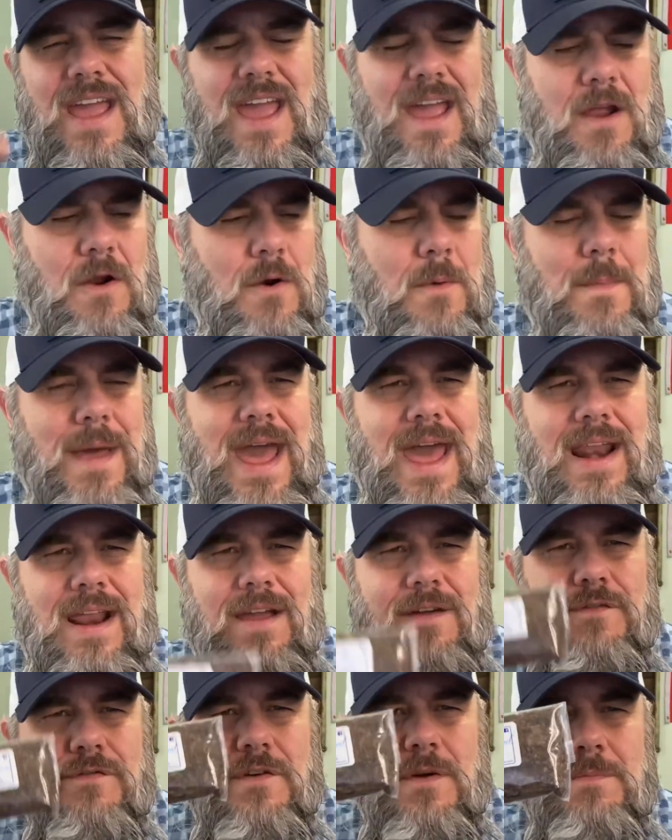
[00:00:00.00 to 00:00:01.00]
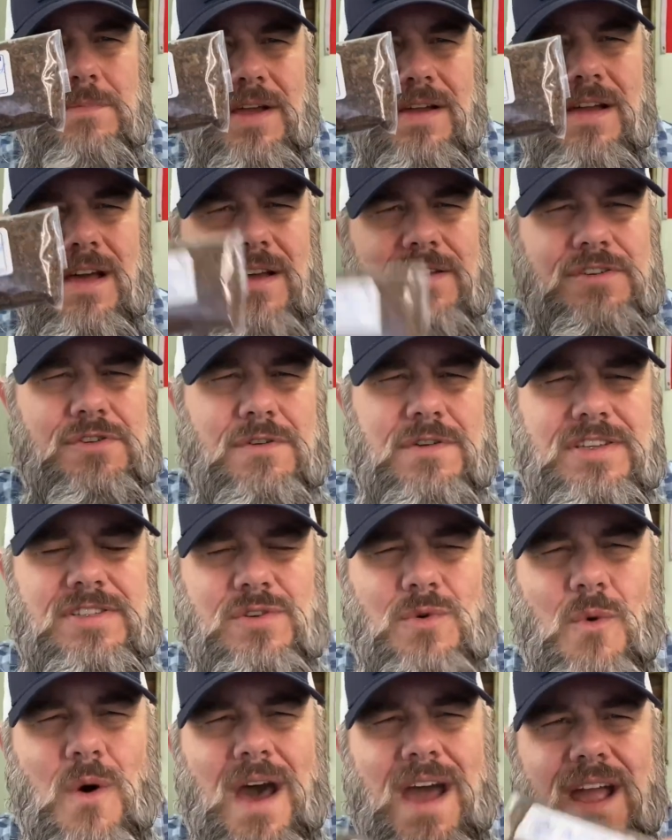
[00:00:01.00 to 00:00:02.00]
Aromatic from the Country
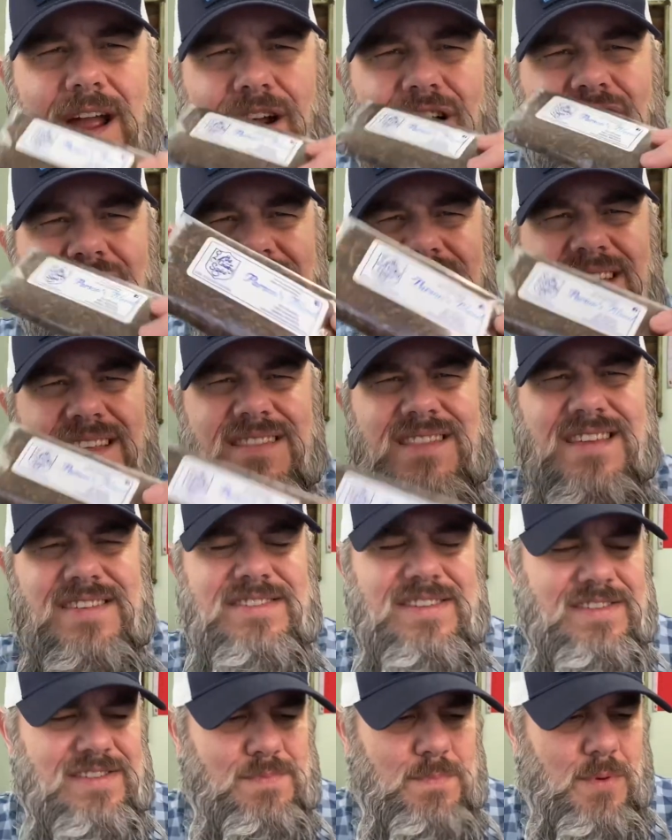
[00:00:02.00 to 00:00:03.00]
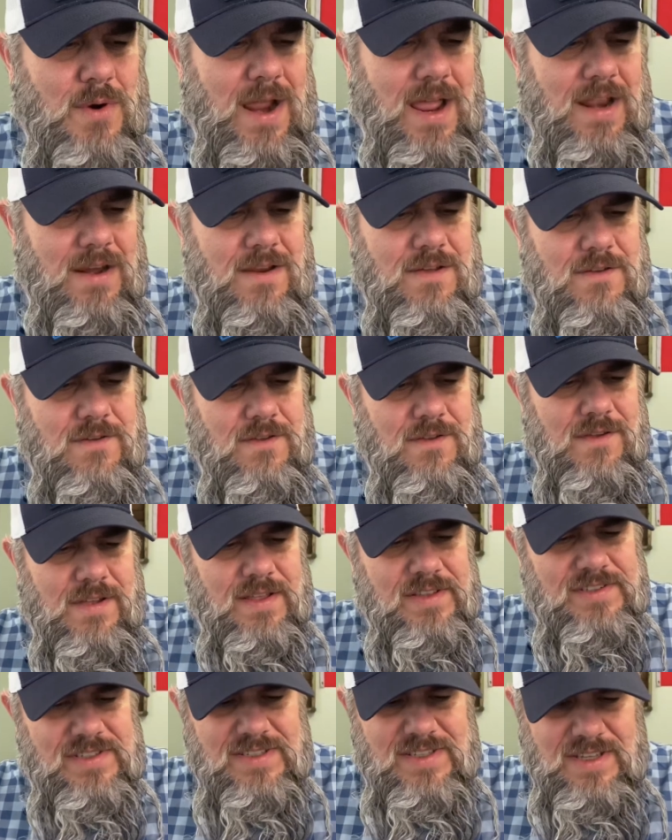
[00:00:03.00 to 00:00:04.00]
Squire. This is brand new. You
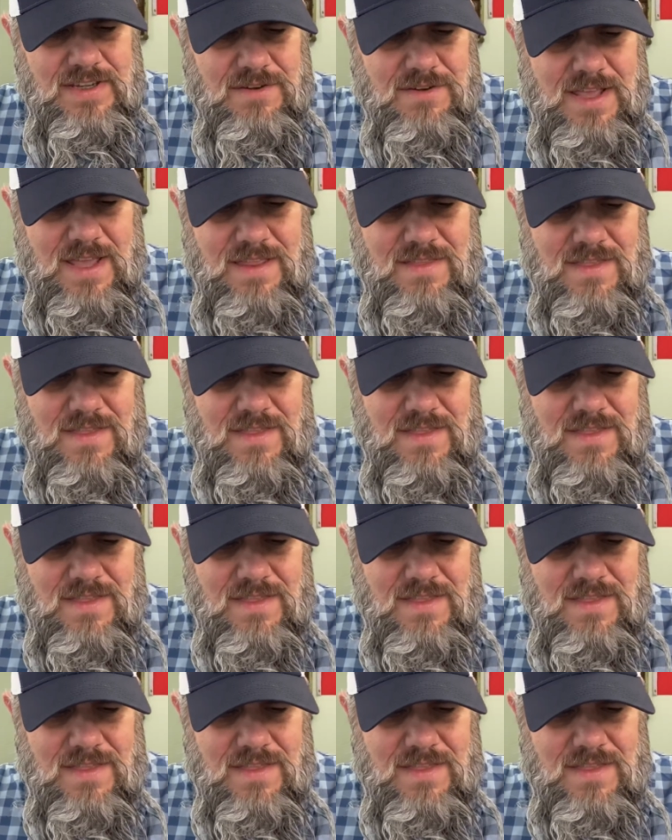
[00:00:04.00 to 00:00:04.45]
can still get